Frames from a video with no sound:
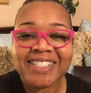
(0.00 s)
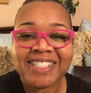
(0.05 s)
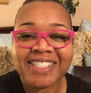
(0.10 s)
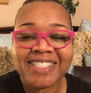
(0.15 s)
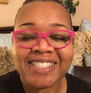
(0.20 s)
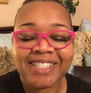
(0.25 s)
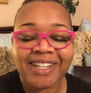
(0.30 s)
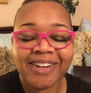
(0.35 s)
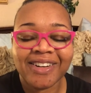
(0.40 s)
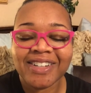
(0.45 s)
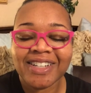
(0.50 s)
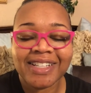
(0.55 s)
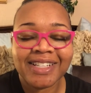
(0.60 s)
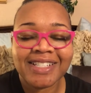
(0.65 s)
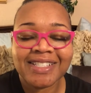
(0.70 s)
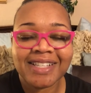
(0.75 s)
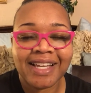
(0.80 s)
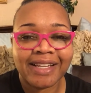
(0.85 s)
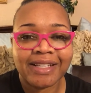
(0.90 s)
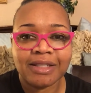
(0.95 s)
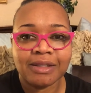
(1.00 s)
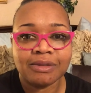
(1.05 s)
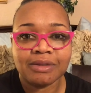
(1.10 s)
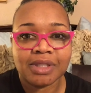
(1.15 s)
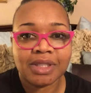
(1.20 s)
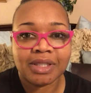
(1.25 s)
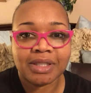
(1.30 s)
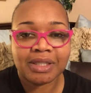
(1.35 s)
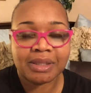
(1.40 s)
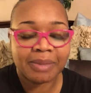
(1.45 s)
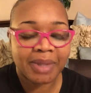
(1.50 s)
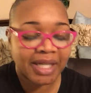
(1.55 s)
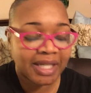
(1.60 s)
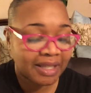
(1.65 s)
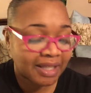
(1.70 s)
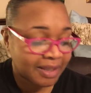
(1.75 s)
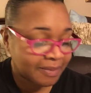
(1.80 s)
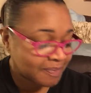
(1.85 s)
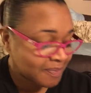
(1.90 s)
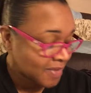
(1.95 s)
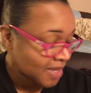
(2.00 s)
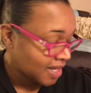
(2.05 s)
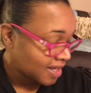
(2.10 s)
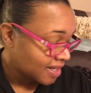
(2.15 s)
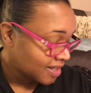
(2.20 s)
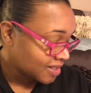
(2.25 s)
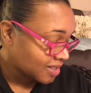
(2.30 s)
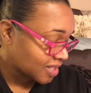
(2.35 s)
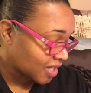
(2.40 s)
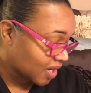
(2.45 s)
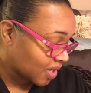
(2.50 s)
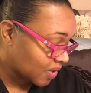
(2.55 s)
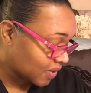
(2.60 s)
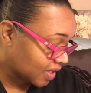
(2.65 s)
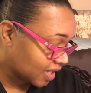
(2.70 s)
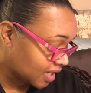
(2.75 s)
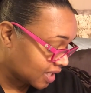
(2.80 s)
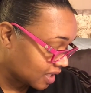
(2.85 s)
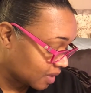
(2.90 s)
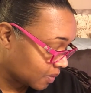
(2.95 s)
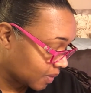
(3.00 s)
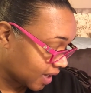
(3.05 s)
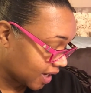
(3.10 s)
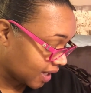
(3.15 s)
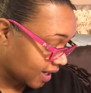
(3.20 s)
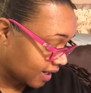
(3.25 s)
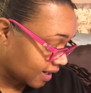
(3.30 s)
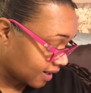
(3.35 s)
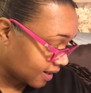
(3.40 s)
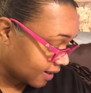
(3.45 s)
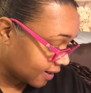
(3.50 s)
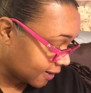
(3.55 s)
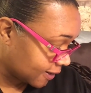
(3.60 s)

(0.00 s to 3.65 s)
is concerned." And he's like, "Don't tell anybody that." So anyway,